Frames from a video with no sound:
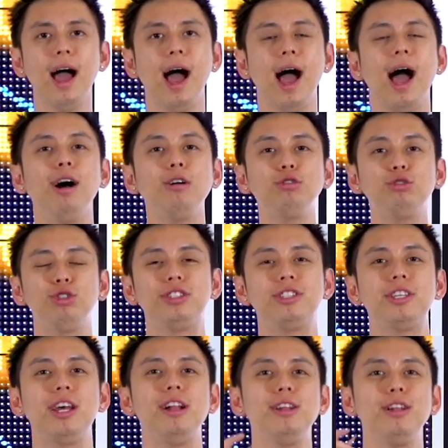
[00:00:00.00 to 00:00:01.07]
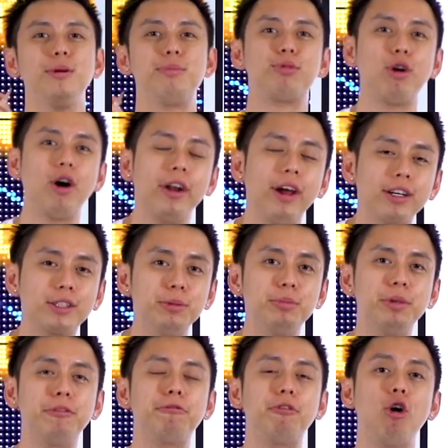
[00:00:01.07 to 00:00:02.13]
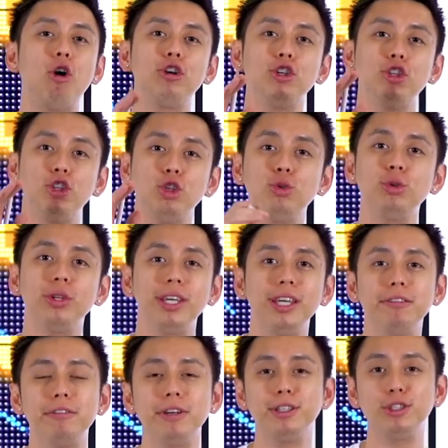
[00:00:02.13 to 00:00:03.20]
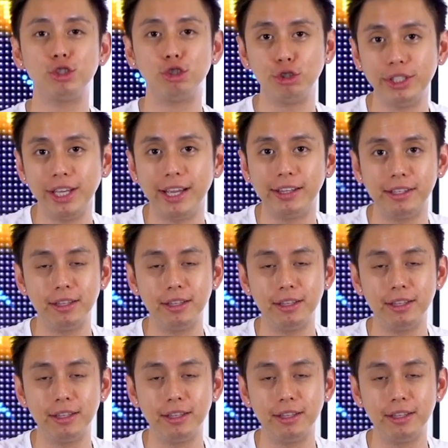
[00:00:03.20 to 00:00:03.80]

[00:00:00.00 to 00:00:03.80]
how to sell a product before you even create